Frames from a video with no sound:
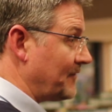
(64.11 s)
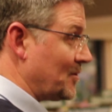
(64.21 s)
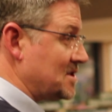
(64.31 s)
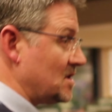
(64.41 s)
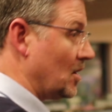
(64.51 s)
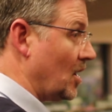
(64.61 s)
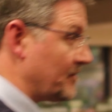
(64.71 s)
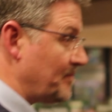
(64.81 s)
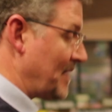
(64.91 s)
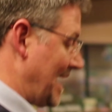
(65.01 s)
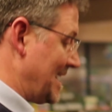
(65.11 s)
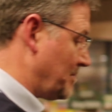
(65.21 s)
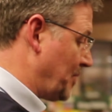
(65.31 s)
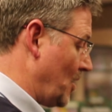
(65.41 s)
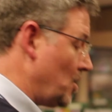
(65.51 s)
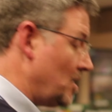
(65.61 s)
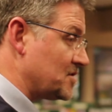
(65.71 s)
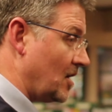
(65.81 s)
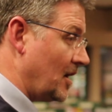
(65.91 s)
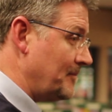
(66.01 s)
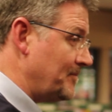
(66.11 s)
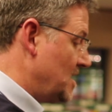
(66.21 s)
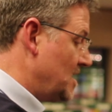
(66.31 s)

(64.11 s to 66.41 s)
two movies, written a half dozen